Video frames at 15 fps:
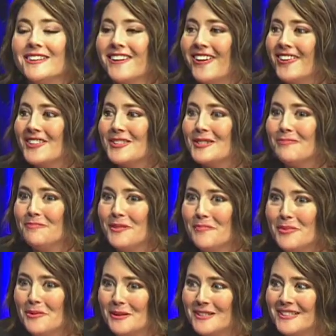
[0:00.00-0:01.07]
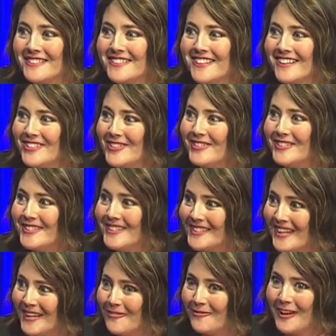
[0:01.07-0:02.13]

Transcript: on this important discussion is Dave